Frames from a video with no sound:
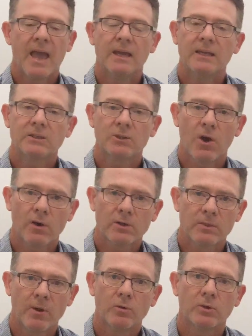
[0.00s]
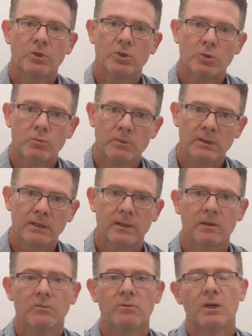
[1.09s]
and it talks about
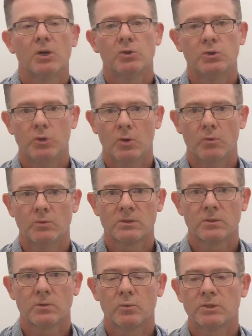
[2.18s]
cumulative dose,